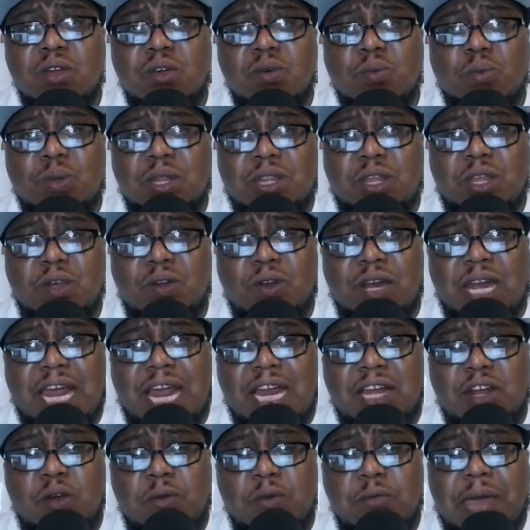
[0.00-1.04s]
with the
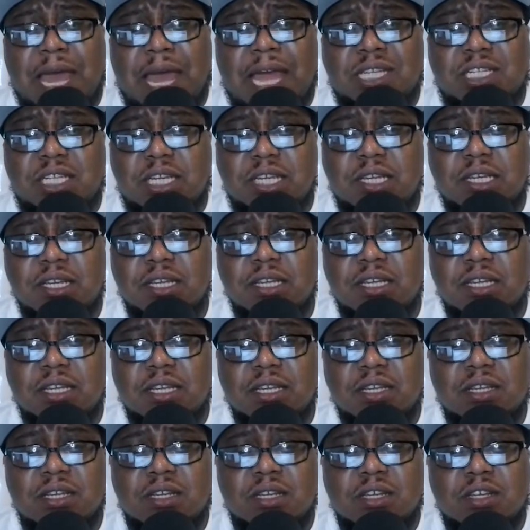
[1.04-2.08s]
Orlando Magic.
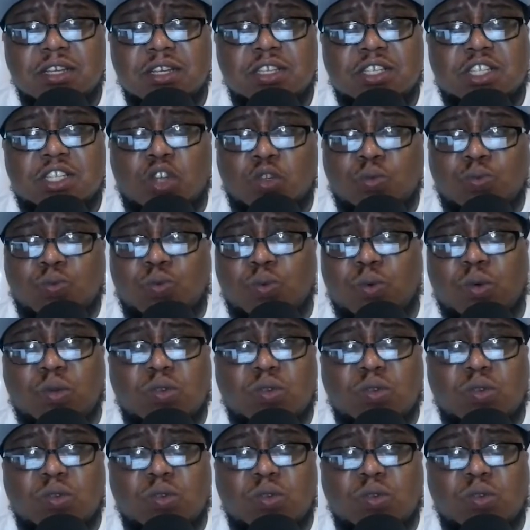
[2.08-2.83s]
So,